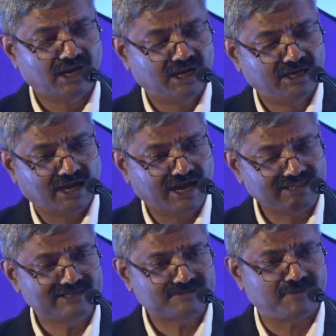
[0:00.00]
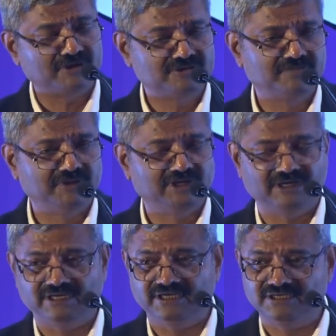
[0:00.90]
Our
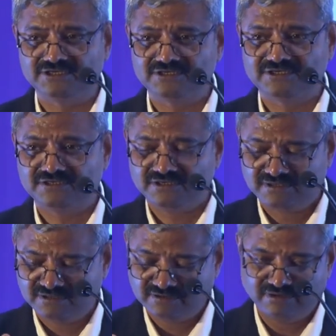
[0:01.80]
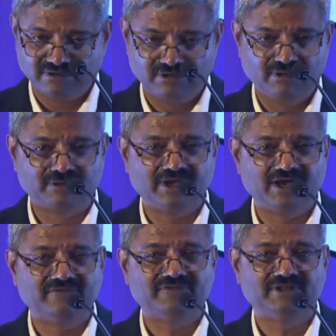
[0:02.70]
responsibility is looking
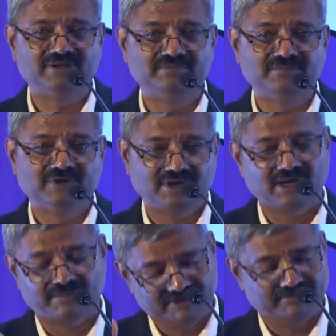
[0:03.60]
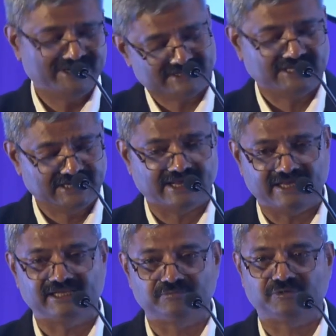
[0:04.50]
after them, I mean, basically care
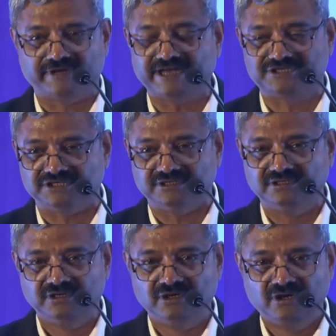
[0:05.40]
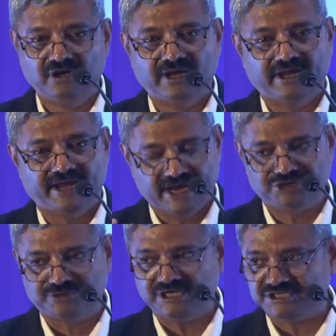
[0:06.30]
and protection,
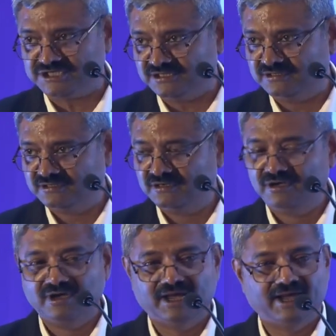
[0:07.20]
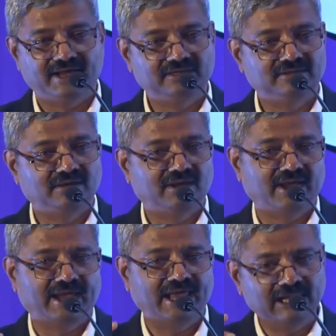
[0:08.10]
education, and
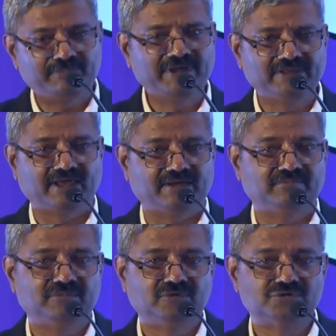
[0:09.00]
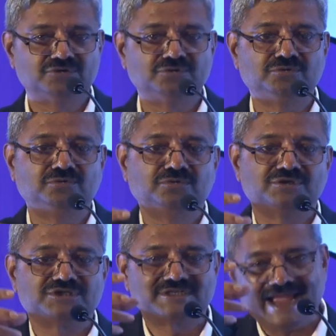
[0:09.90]
helping them to
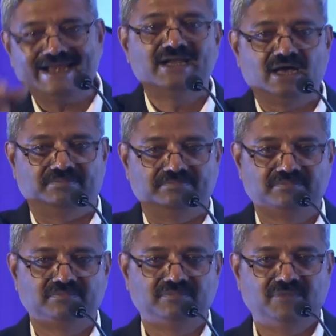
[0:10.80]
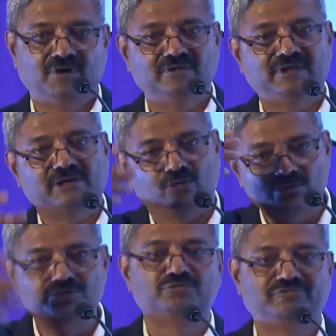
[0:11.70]
stand up on their own
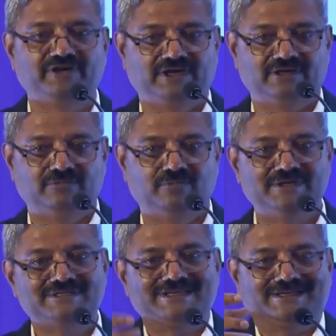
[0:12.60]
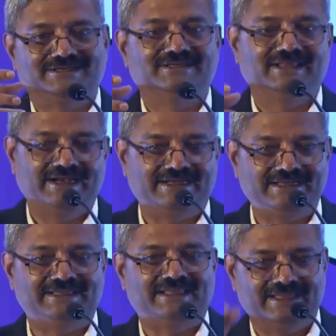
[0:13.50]
2 feet once they turn
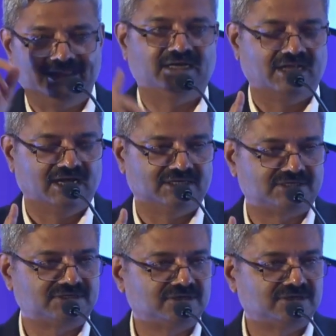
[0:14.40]
18 and adults,